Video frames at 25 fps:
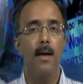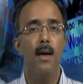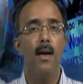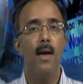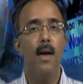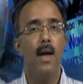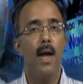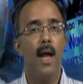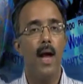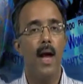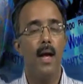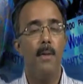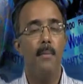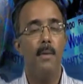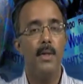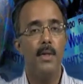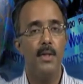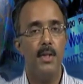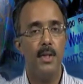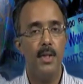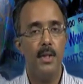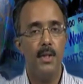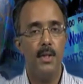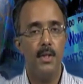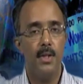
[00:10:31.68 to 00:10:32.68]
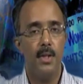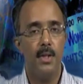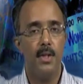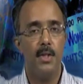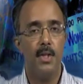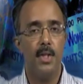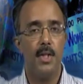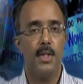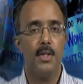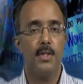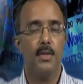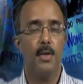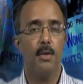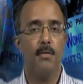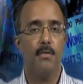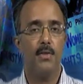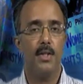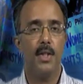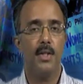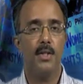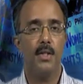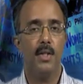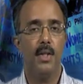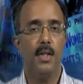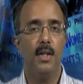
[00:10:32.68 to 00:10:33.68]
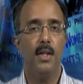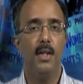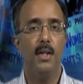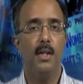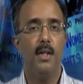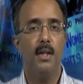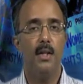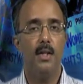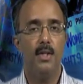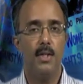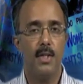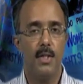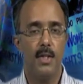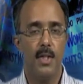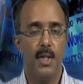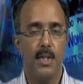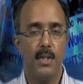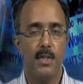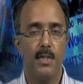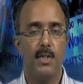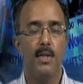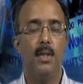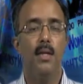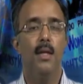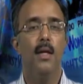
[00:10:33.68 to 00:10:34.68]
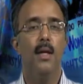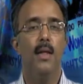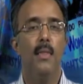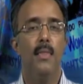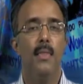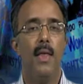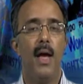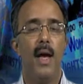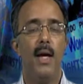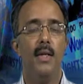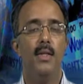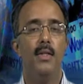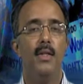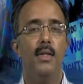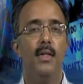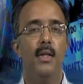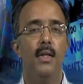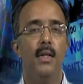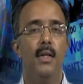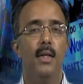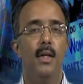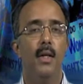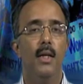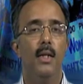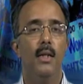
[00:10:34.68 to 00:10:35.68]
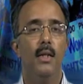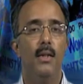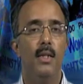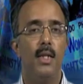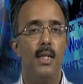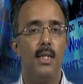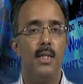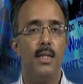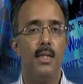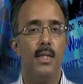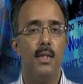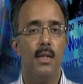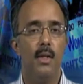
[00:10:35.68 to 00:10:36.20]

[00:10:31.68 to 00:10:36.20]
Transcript: And materialist critiques of gender suggests that this